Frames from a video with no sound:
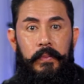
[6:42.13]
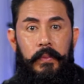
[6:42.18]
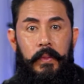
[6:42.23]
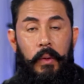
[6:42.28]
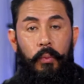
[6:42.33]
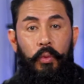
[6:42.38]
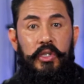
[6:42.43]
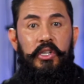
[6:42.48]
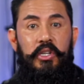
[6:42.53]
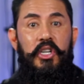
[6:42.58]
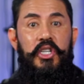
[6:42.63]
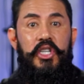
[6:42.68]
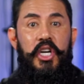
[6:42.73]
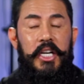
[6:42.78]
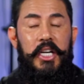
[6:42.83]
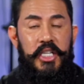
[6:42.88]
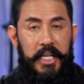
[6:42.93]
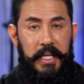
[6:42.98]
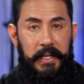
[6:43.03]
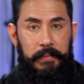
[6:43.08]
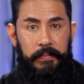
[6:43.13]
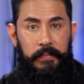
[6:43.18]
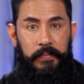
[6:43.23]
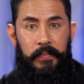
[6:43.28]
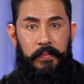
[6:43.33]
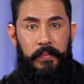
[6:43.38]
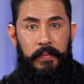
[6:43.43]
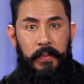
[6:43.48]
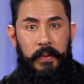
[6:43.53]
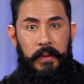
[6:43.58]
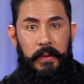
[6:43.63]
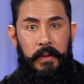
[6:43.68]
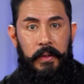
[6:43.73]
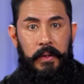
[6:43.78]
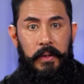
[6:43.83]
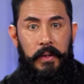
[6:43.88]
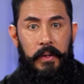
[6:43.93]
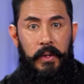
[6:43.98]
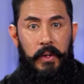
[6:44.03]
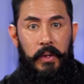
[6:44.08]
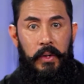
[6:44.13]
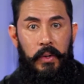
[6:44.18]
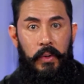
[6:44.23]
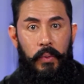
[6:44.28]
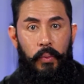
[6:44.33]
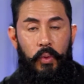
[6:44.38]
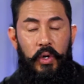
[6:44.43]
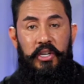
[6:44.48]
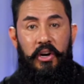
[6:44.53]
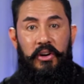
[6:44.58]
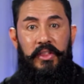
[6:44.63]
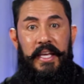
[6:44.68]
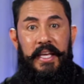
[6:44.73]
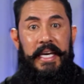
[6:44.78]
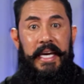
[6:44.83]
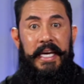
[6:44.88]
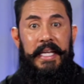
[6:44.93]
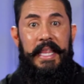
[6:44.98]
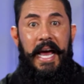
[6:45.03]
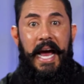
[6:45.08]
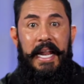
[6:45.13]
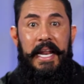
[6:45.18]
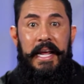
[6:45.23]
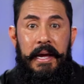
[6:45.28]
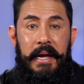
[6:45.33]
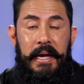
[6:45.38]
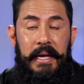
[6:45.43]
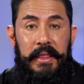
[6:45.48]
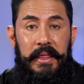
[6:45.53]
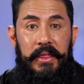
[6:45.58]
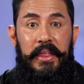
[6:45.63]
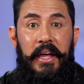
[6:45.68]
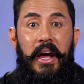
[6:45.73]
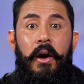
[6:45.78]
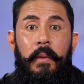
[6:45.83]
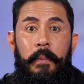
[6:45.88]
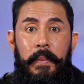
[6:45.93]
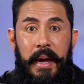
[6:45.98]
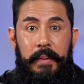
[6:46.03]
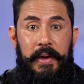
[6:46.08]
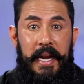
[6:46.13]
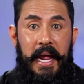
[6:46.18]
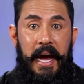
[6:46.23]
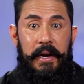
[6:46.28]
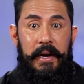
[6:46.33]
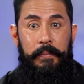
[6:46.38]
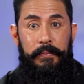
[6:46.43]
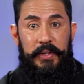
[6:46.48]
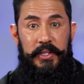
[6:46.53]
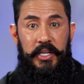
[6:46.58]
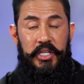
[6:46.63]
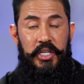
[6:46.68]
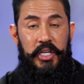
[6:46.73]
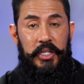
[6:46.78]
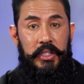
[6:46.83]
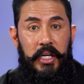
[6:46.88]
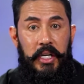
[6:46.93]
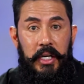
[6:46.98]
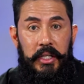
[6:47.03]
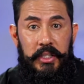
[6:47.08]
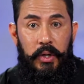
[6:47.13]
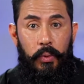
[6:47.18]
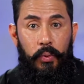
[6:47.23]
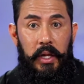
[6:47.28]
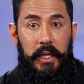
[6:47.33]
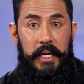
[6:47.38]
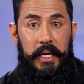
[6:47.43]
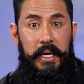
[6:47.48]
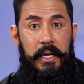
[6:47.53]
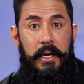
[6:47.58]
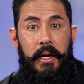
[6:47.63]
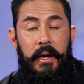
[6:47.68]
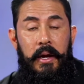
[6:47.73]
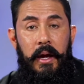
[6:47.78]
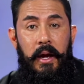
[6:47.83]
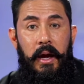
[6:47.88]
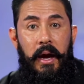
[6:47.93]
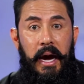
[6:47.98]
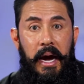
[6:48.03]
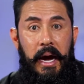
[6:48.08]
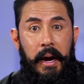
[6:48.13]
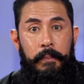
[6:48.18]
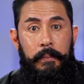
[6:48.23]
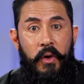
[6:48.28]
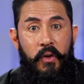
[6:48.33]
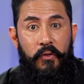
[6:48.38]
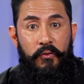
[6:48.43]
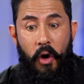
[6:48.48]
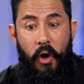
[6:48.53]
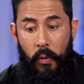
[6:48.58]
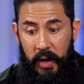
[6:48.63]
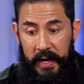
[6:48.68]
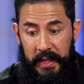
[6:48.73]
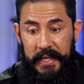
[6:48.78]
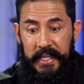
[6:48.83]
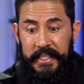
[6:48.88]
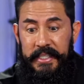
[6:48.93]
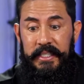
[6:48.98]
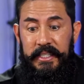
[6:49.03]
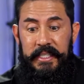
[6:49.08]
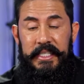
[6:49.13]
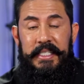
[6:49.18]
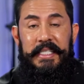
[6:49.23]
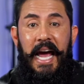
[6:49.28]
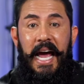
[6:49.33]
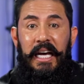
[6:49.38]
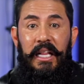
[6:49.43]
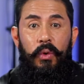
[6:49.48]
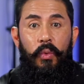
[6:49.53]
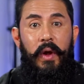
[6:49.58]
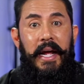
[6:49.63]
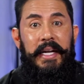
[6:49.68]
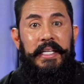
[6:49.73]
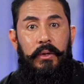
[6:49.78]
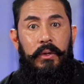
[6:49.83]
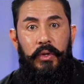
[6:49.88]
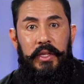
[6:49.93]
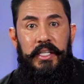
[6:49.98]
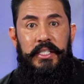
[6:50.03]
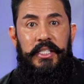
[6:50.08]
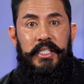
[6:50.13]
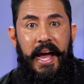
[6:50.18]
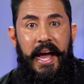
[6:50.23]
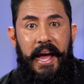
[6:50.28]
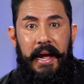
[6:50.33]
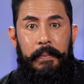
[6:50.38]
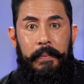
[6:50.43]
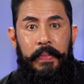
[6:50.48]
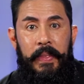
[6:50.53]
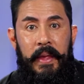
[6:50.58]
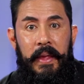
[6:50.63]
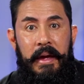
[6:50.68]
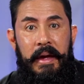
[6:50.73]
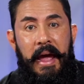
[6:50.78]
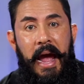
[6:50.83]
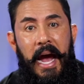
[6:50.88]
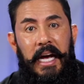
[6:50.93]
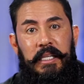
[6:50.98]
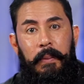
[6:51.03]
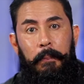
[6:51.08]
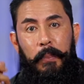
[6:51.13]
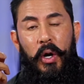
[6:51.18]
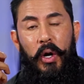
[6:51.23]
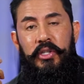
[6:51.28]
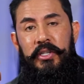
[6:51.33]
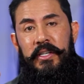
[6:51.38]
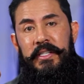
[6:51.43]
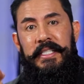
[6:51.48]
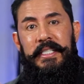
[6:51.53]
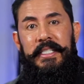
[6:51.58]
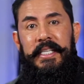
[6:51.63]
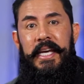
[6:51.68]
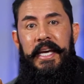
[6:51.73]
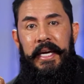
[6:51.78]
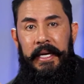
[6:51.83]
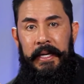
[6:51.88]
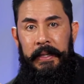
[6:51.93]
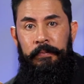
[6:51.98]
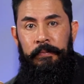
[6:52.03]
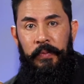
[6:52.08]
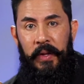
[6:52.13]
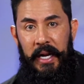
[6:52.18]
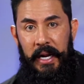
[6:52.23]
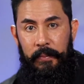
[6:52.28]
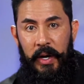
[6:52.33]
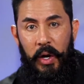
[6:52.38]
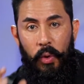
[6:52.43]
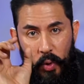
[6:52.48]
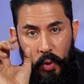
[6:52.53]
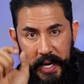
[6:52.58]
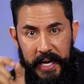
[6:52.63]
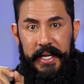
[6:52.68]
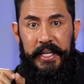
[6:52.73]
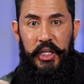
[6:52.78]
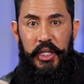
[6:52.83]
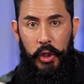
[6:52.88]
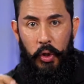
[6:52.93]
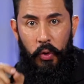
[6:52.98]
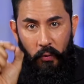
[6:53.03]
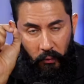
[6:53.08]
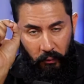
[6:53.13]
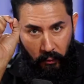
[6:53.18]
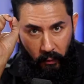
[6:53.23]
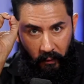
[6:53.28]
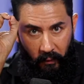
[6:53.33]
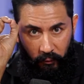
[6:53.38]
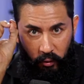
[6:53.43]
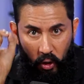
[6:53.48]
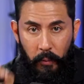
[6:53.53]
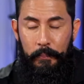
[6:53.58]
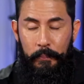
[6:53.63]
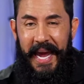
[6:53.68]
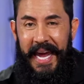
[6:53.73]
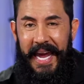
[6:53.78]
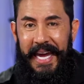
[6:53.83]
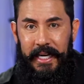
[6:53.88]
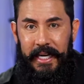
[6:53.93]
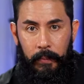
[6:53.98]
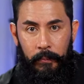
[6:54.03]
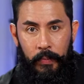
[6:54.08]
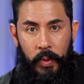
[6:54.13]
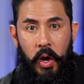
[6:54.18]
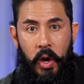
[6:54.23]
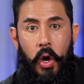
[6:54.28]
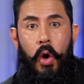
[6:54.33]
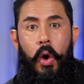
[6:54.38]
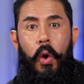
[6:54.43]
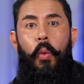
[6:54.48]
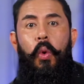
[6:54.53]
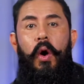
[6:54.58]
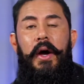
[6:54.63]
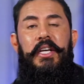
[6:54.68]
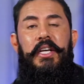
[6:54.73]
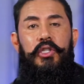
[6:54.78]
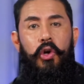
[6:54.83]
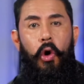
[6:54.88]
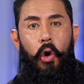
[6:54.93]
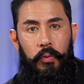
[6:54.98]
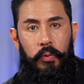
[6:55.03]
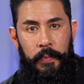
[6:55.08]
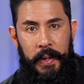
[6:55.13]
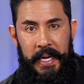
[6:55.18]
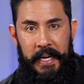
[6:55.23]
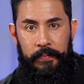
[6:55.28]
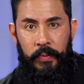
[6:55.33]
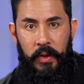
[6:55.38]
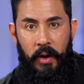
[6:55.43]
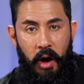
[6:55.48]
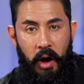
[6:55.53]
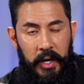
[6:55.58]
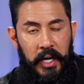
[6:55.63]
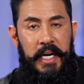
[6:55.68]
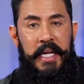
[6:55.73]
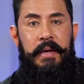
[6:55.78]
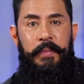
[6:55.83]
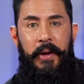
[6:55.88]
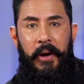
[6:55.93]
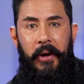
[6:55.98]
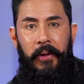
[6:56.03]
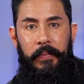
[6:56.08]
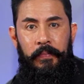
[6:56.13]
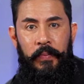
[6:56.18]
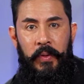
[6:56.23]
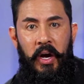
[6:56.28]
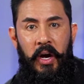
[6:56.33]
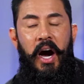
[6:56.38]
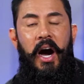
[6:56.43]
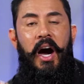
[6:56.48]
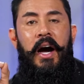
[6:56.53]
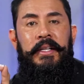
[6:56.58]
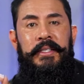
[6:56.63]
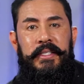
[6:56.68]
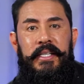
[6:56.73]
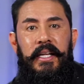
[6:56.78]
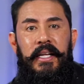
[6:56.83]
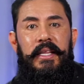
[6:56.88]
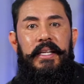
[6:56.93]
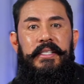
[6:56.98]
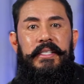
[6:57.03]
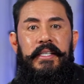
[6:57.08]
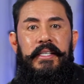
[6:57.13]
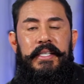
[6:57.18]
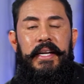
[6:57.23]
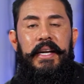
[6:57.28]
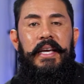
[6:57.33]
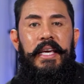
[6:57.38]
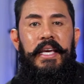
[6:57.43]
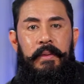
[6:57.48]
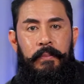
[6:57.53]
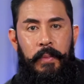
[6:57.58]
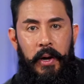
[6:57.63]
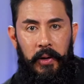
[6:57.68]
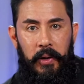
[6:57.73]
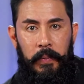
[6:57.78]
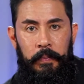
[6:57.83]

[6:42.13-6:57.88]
We start judging. We start thinking that they're maybe not in a position to, to really uh, move forward. And this is exactly what I did with this guy as opposed to seeing, and I'm going to read you verbatim what he told me on an email, unsolicited email.